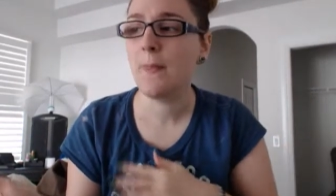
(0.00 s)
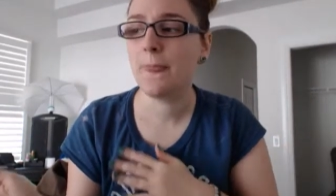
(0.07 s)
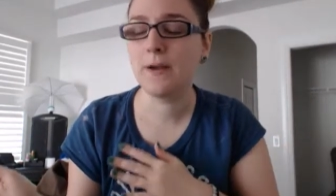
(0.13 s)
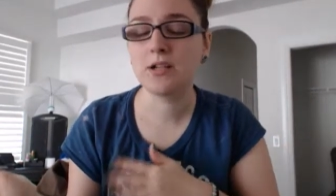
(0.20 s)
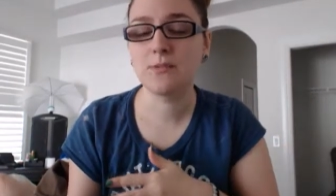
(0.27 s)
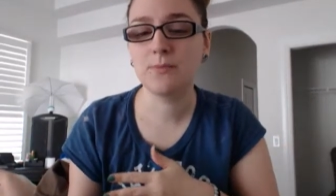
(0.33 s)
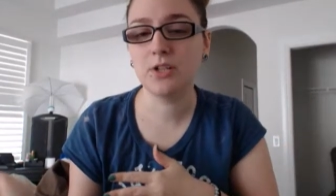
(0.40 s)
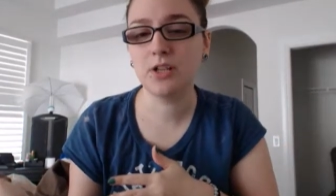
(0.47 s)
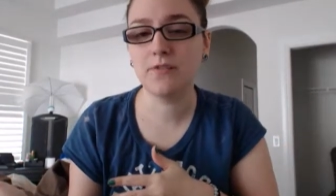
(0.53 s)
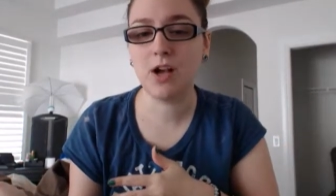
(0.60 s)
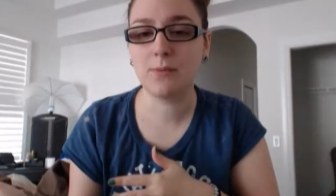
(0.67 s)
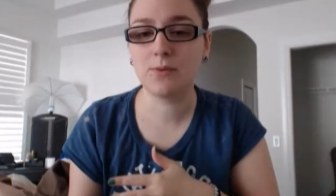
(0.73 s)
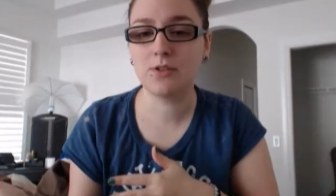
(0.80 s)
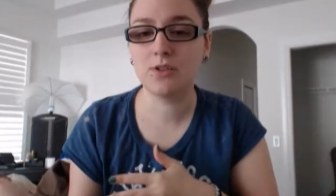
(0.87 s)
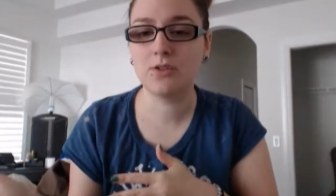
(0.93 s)
There was plenty of
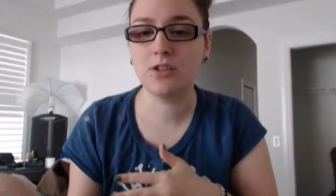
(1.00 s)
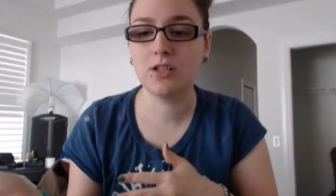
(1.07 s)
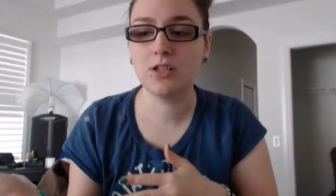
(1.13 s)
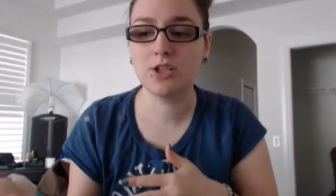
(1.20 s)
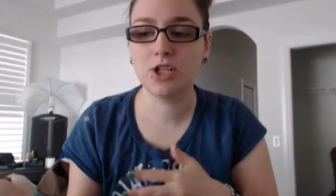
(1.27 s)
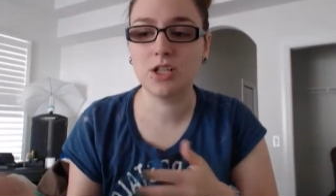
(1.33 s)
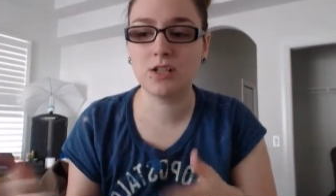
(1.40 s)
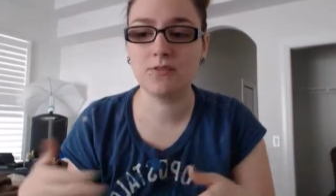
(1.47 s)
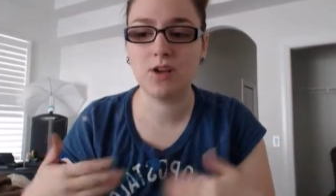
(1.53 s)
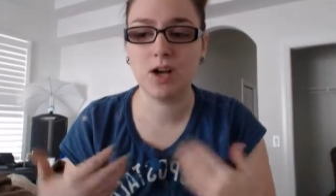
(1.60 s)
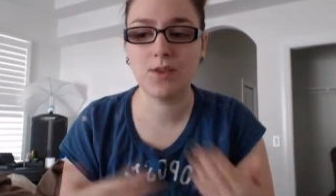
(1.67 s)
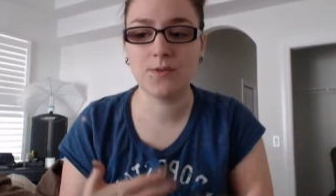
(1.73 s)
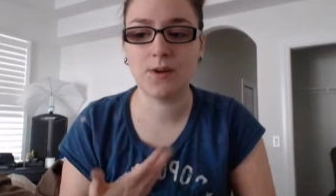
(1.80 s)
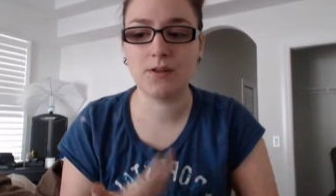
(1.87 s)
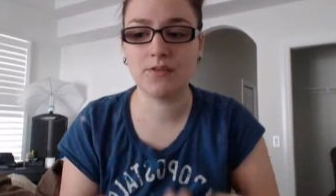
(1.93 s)
opportunity that she could have
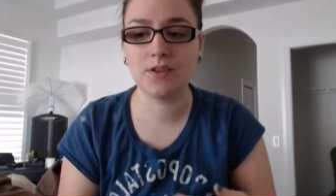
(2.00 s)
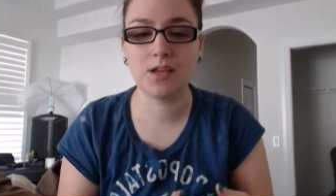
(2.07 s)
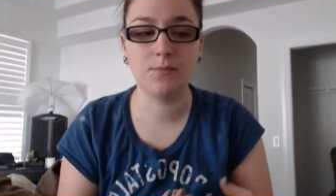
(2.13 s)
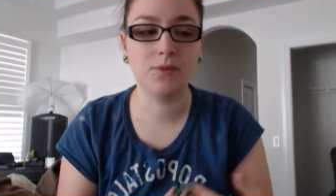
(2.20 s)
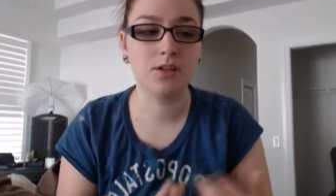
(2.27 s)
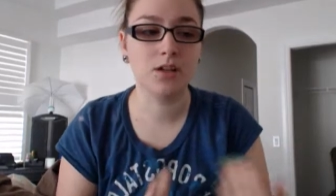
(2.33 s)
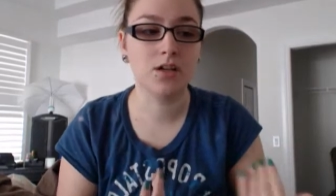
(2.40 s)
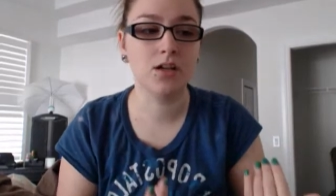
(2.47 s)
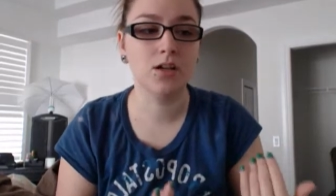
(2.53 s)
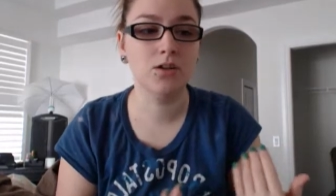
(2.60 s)
gone through everything and been like,